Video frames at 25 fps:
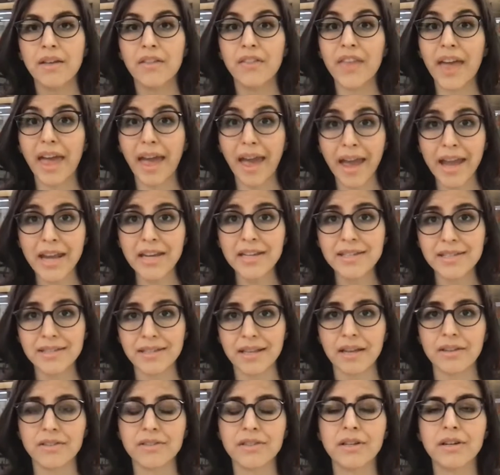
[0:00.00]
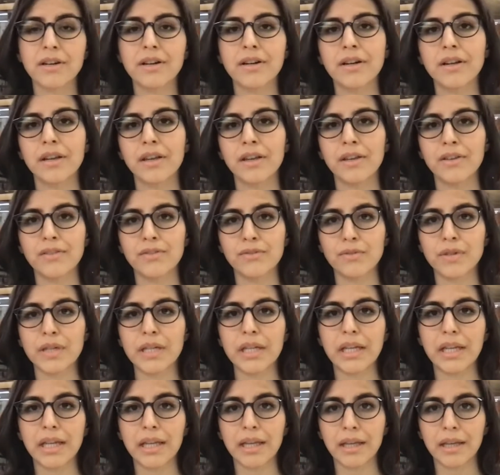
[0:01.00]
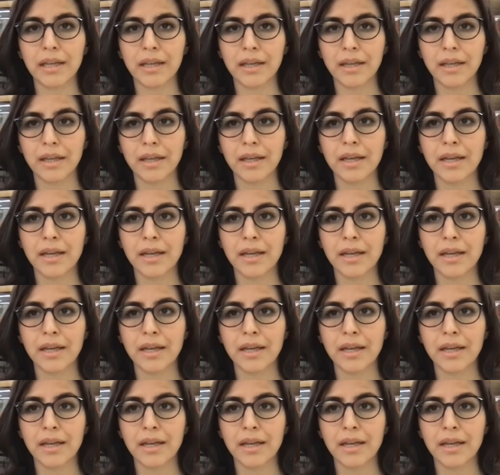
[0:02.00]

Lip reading: The aid sector is really,